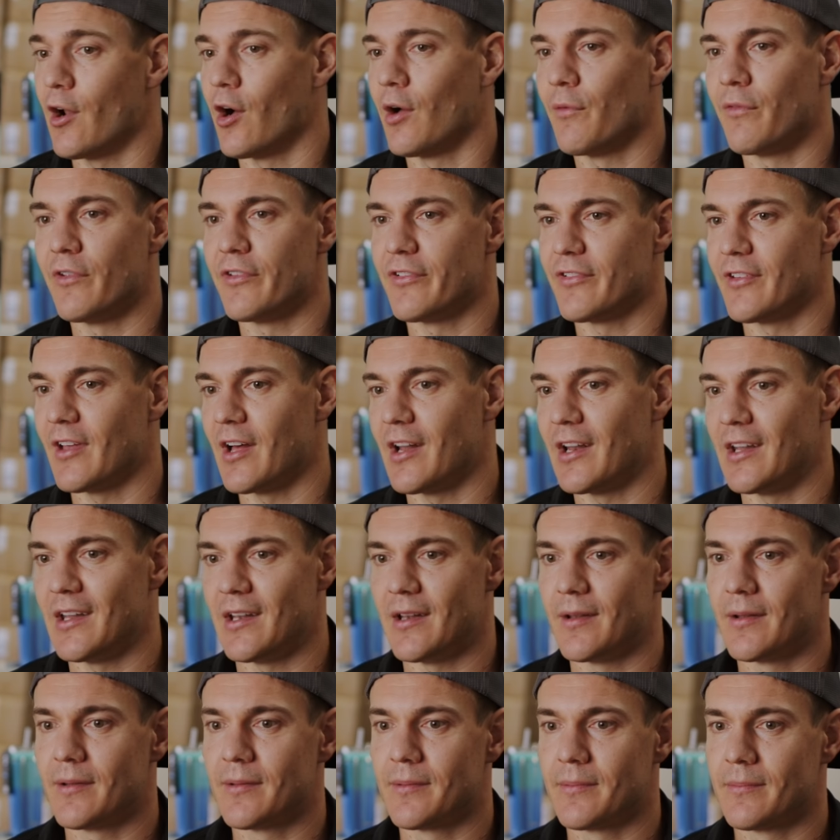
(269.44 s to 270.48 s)
and all of a
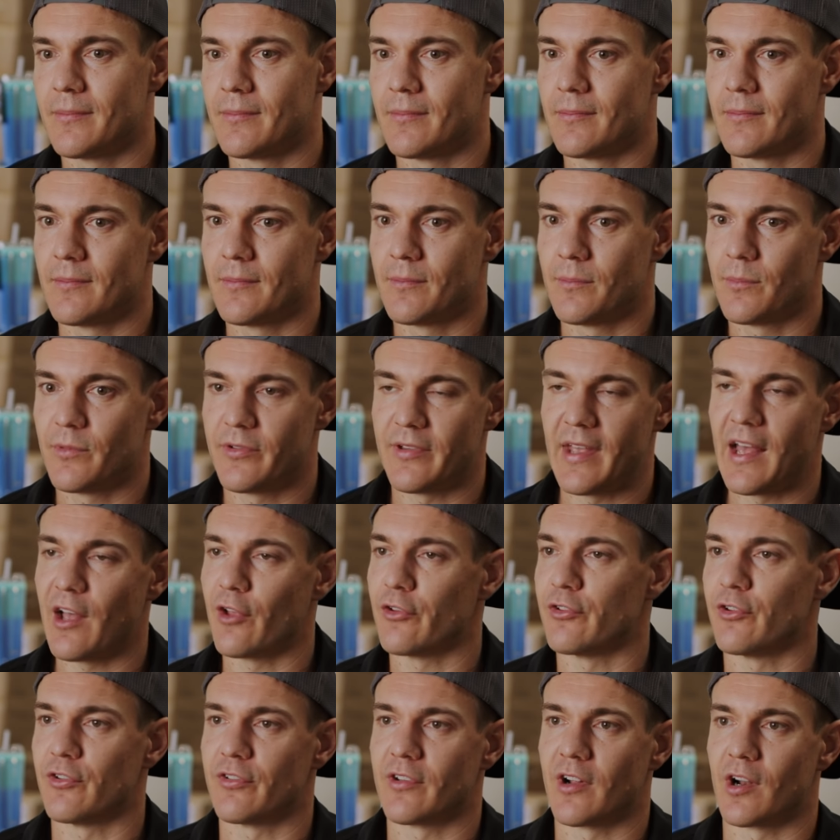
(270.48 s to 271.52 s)
sudden,
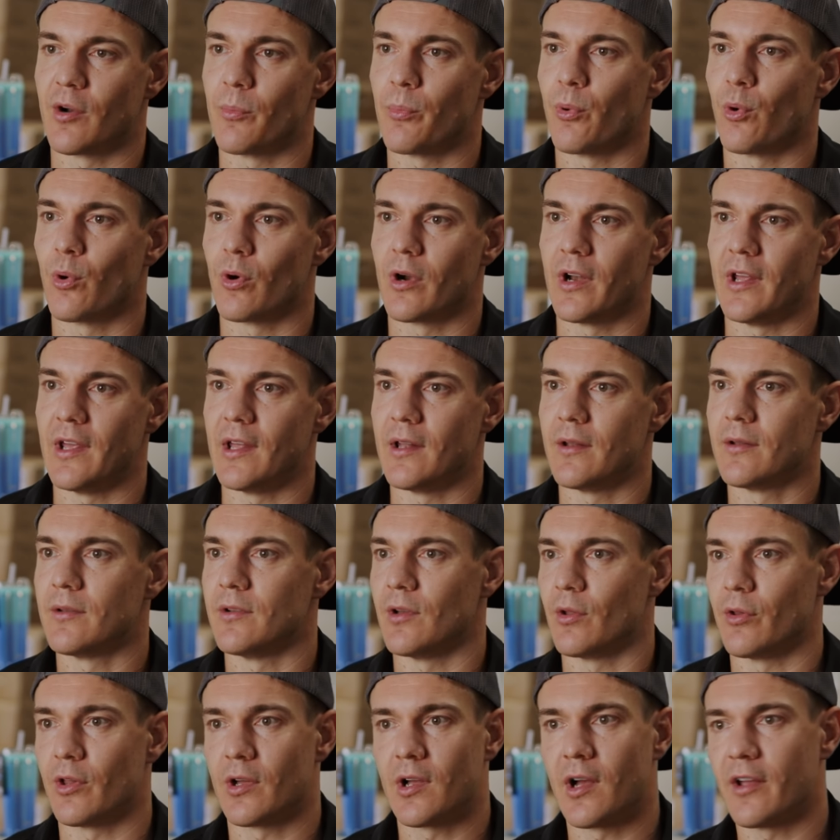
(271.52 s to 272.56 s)
sales just started pouring in.
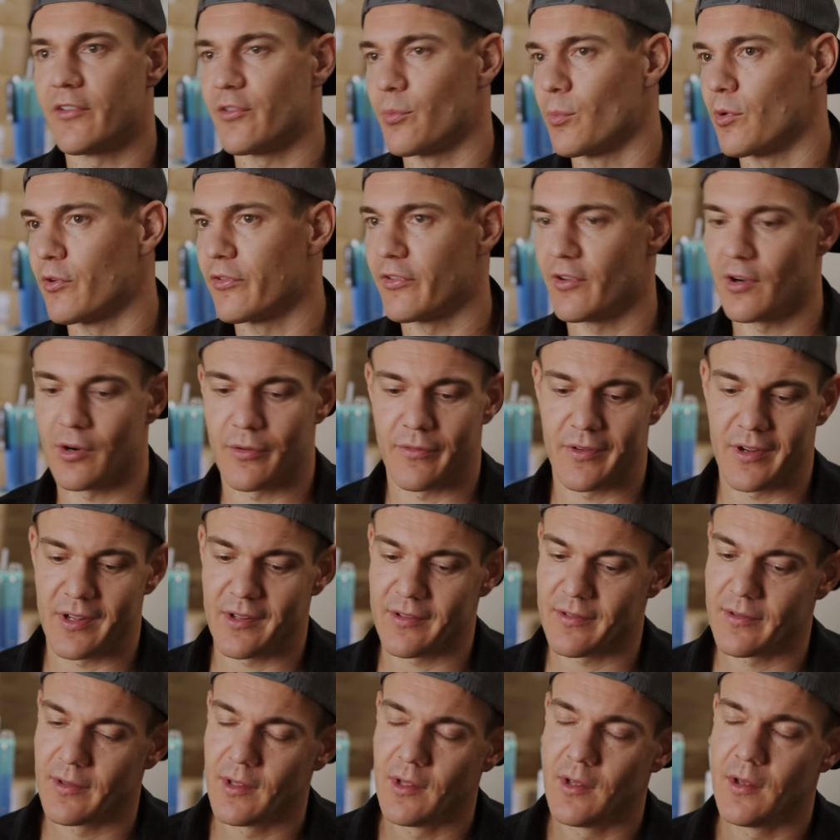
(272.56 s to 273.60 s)
You know, the customer
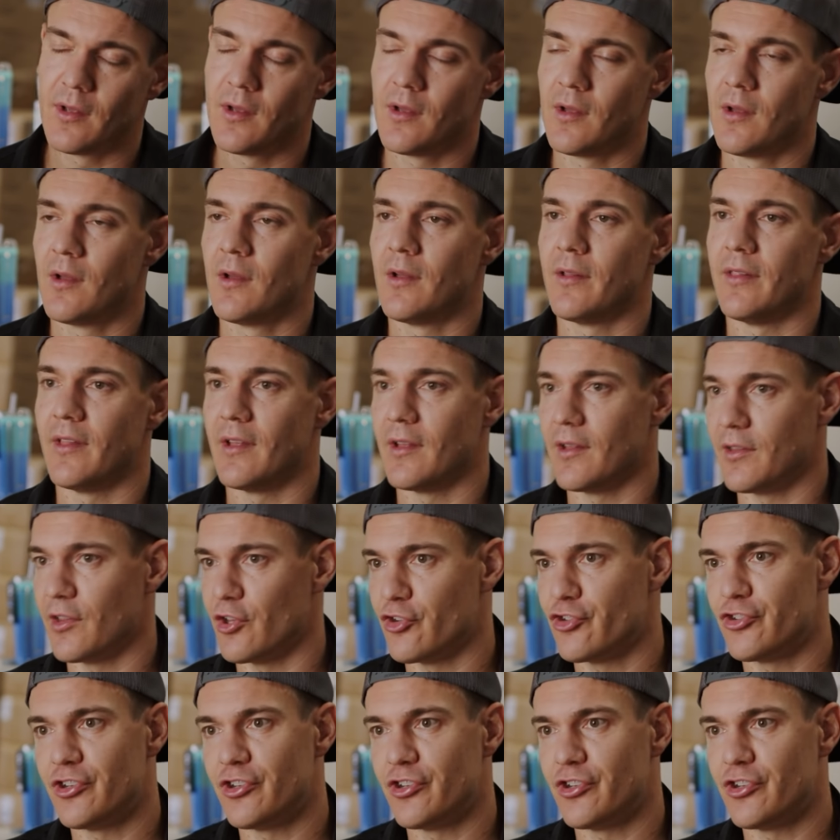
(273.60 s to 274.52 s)
service, the